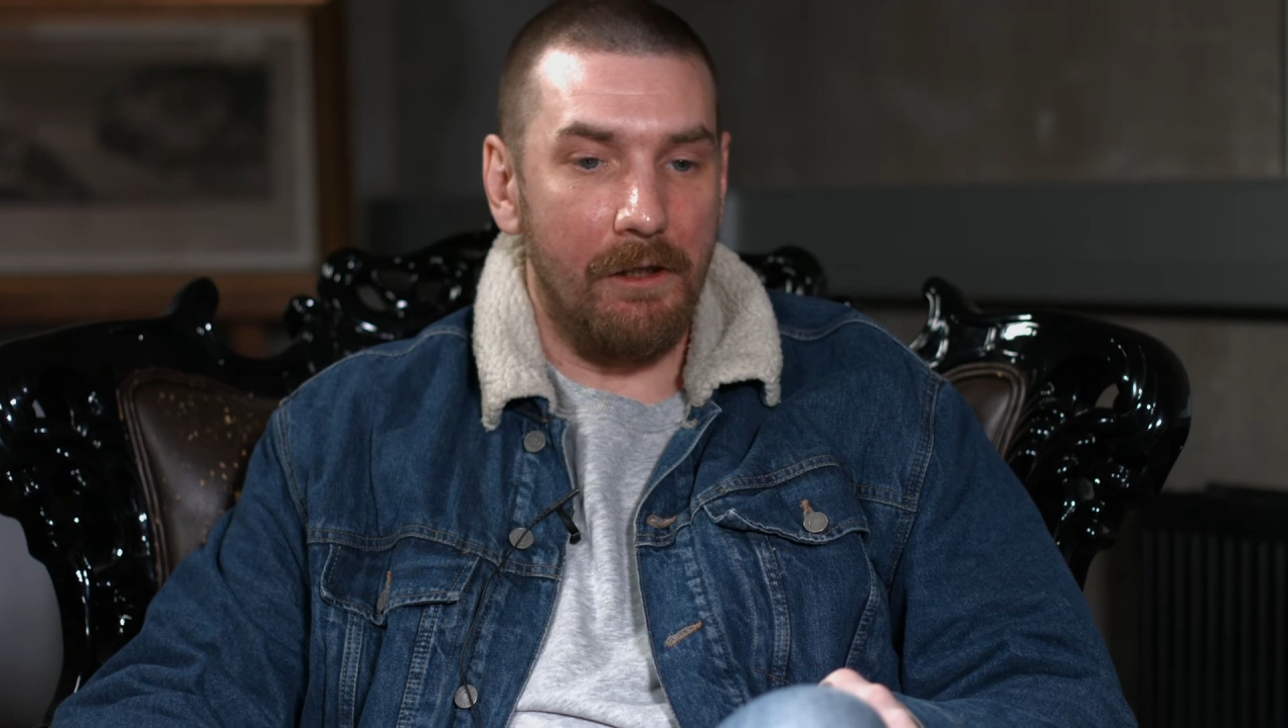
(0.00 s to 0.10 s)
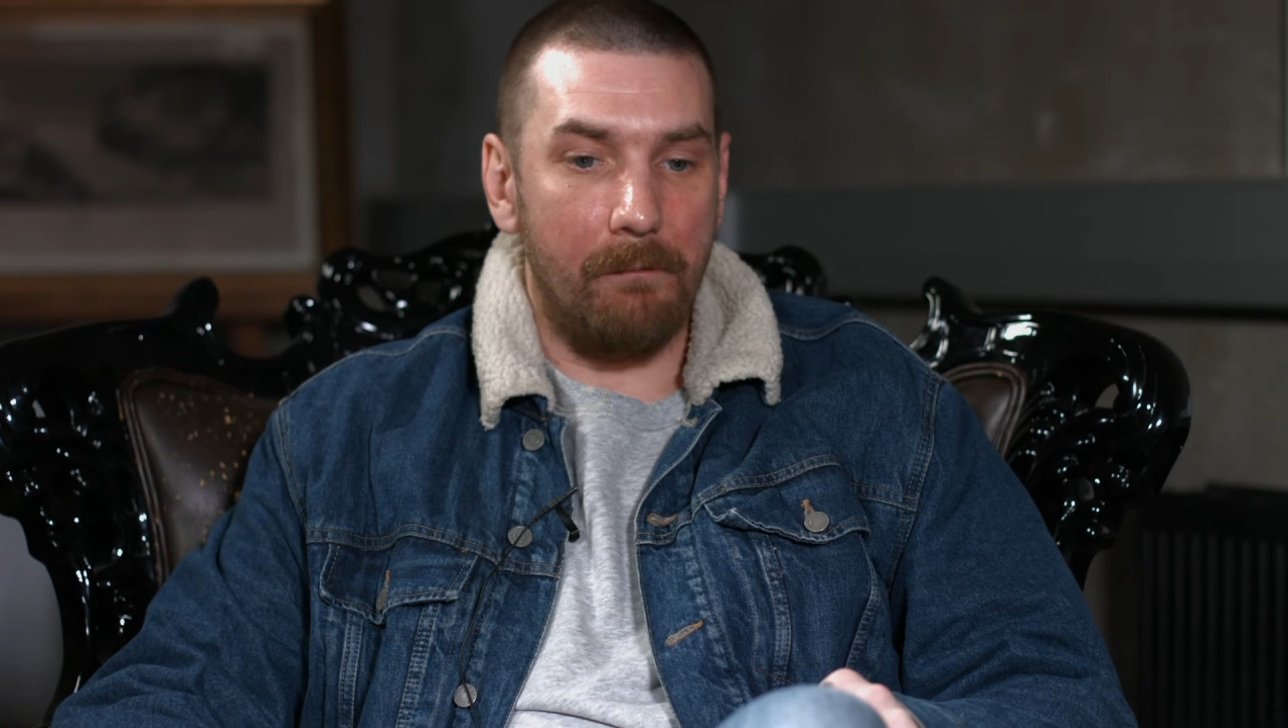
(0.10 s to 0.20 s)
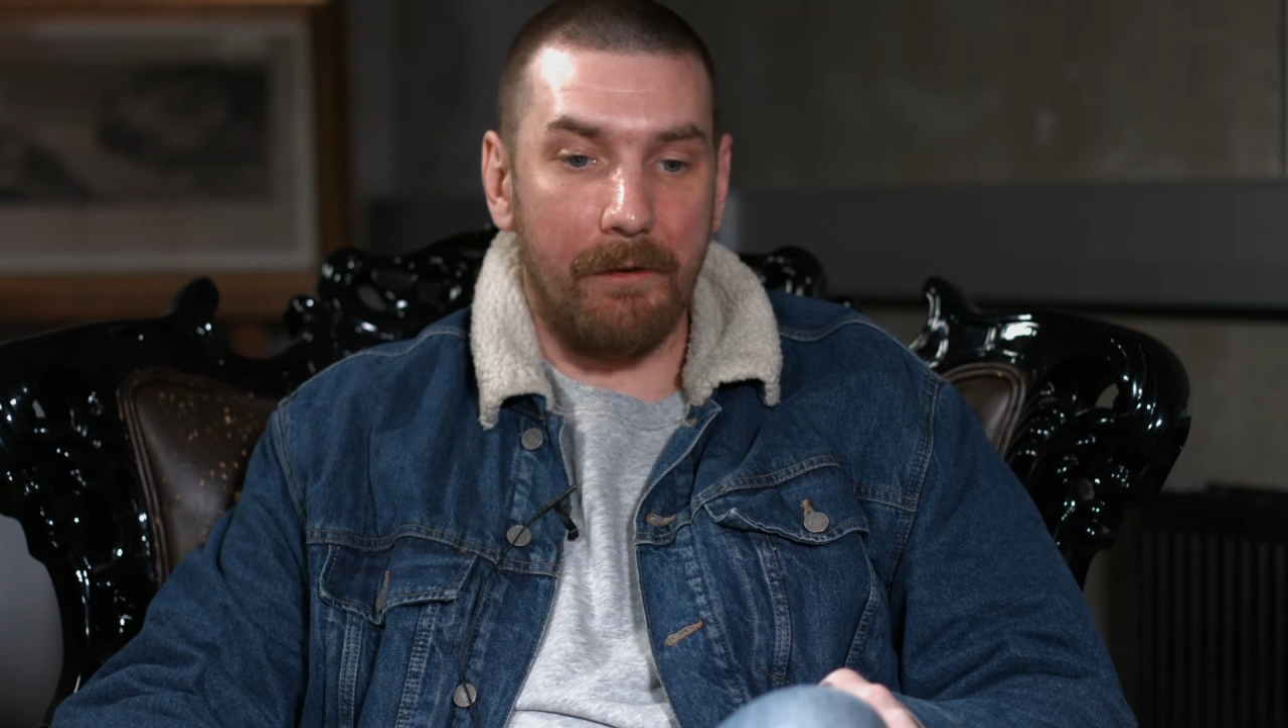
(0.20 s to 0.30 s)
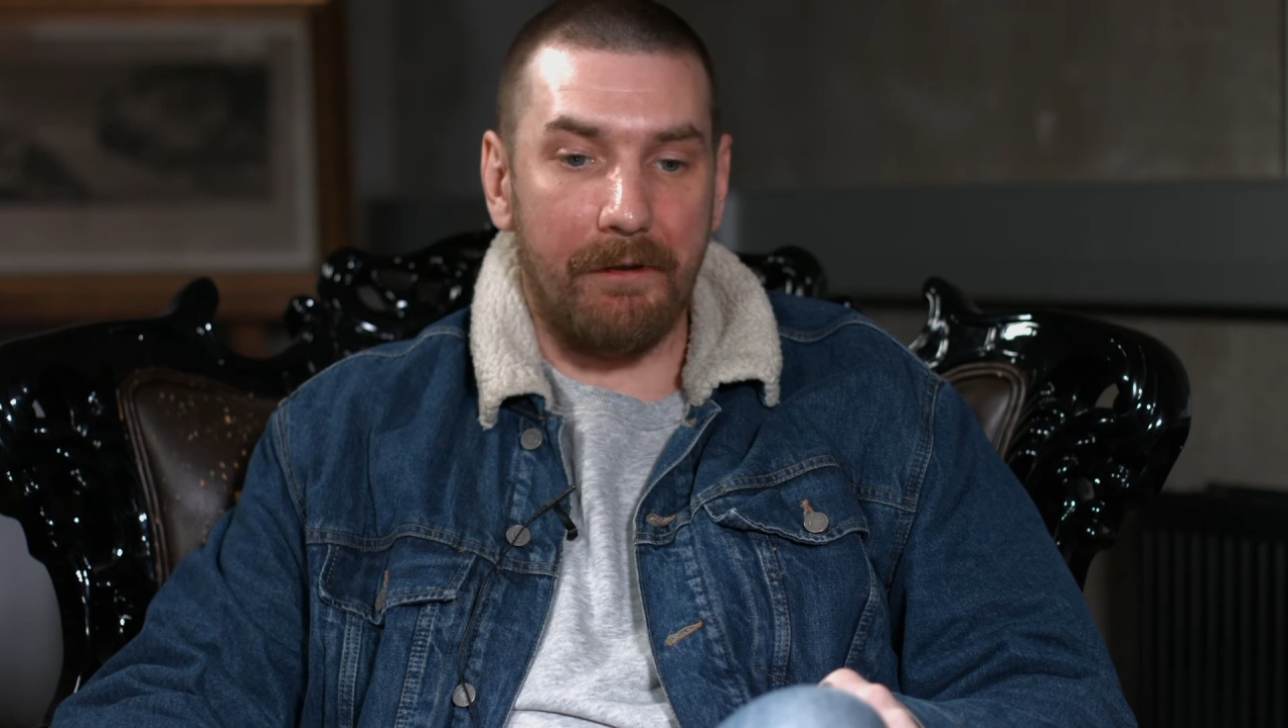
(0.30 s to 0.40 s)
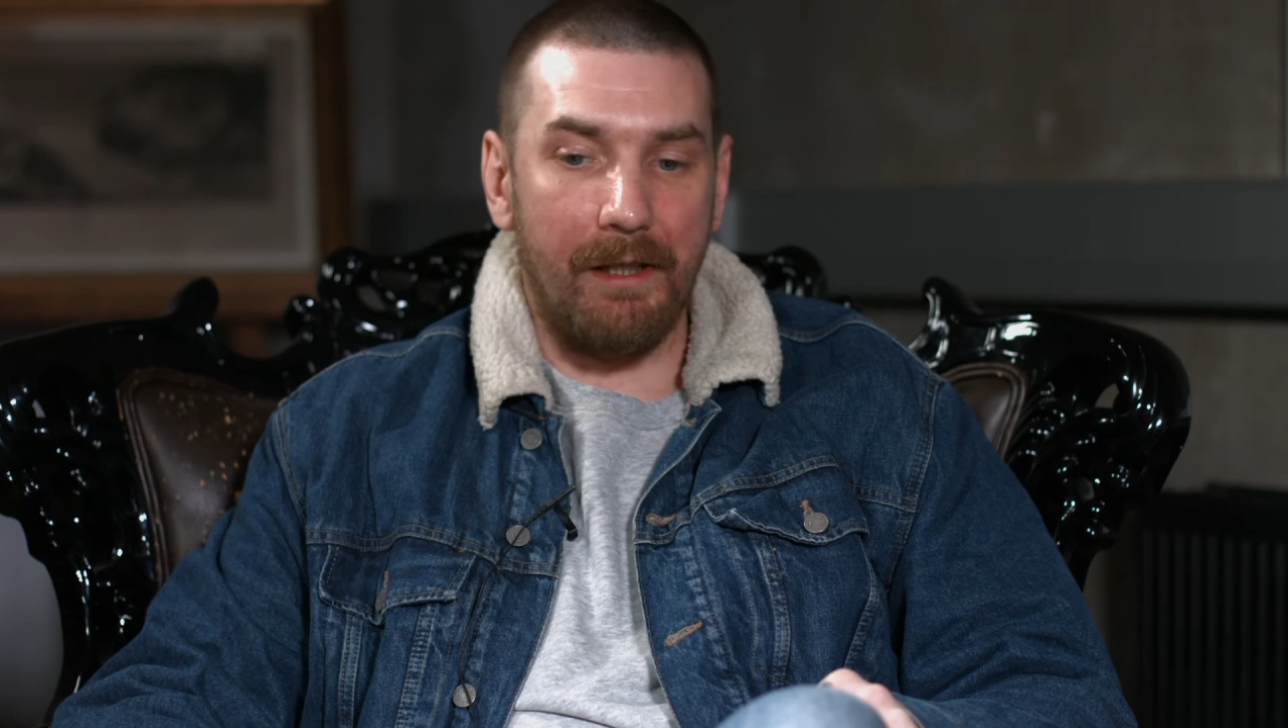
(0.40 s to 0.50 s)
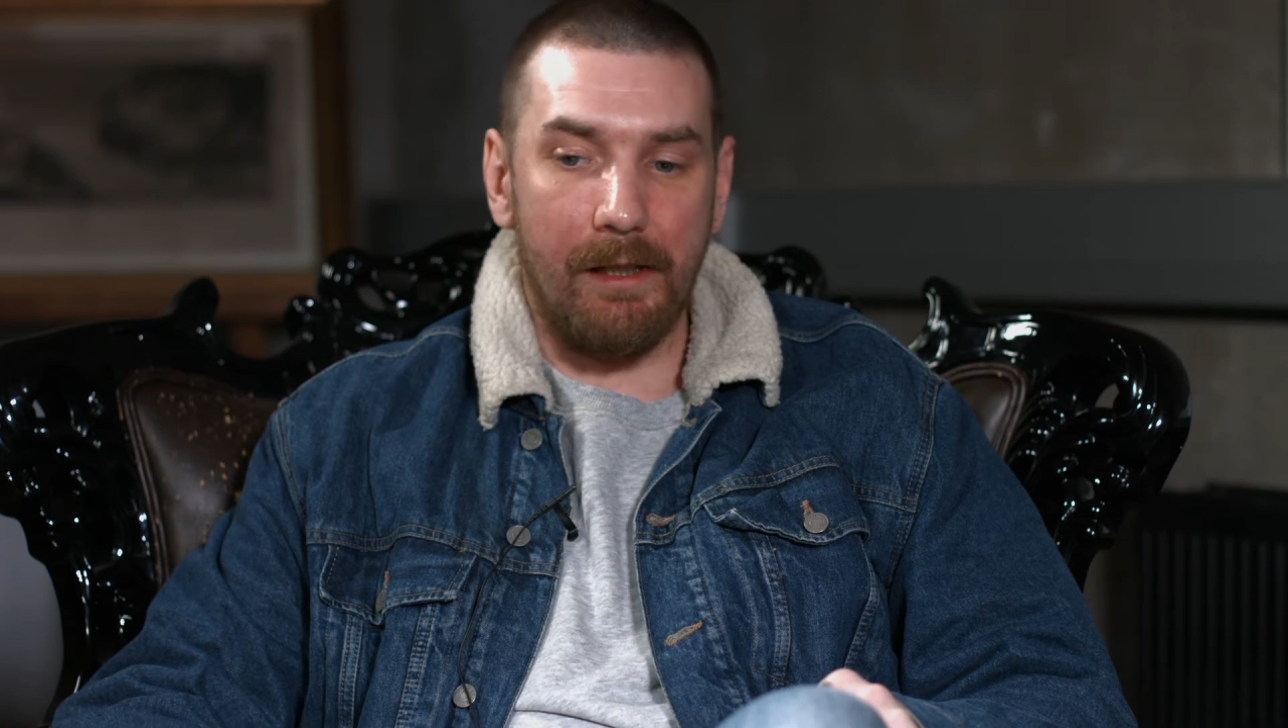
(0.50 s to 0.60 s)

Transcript: But